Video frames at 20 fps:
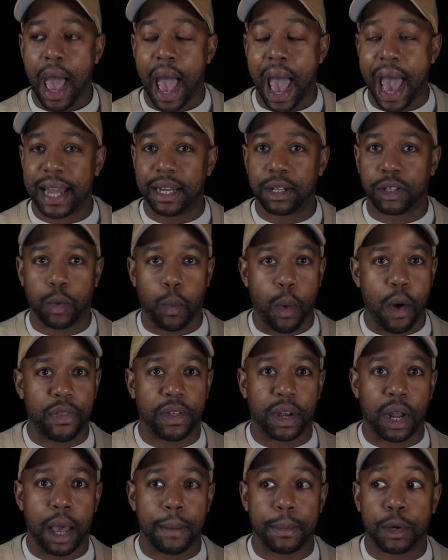and the one
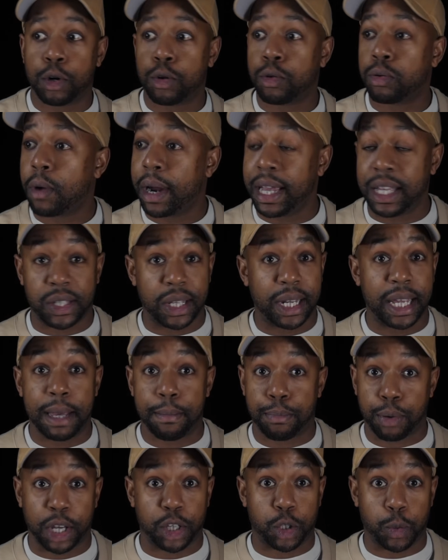that I'm crazily
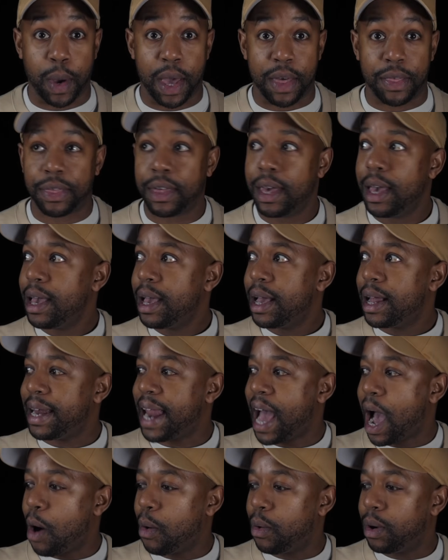impressed with.
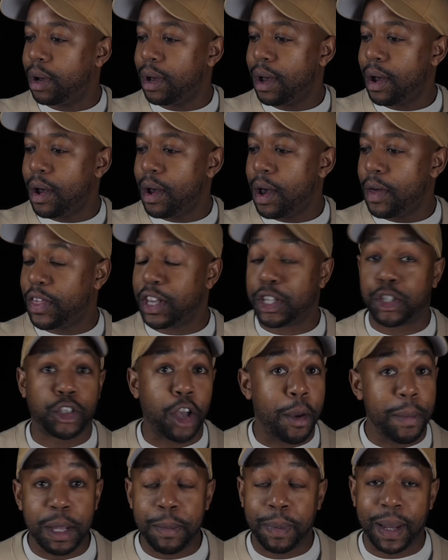Now, there's
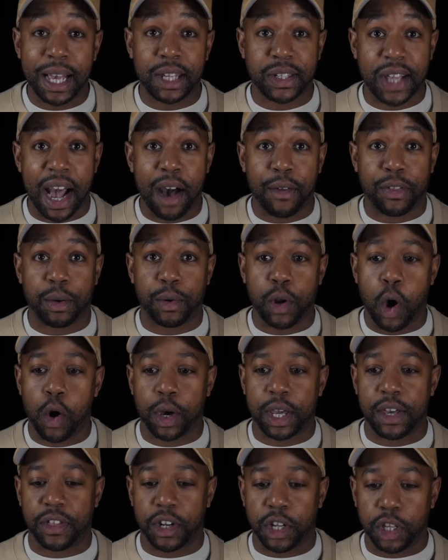so many players out there in
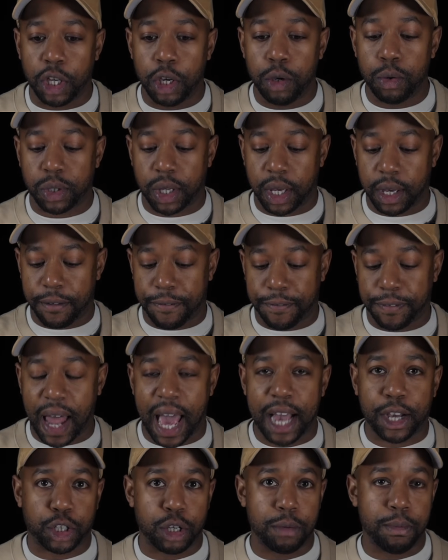hockey that are using
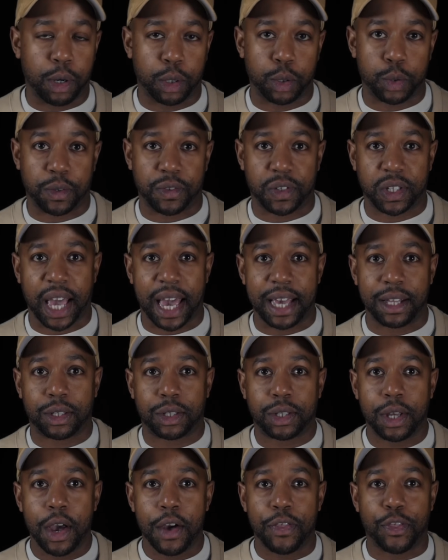flagship models of
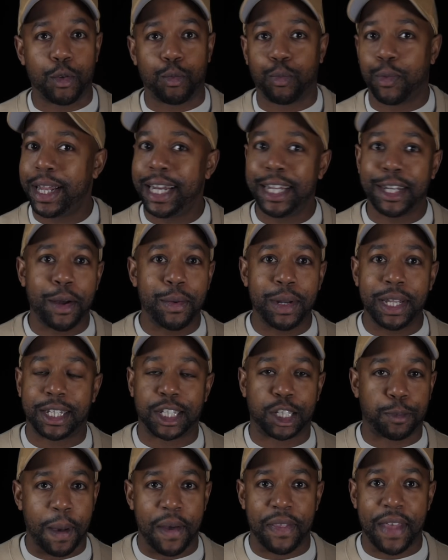skates that really don't need to
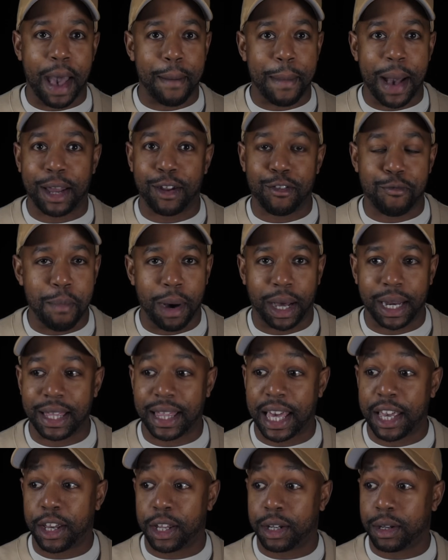spend that amount of money.
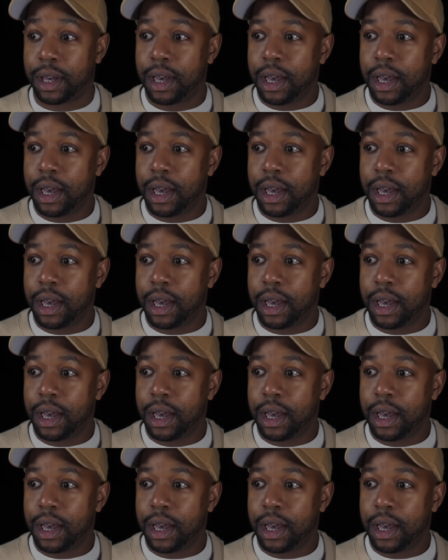They could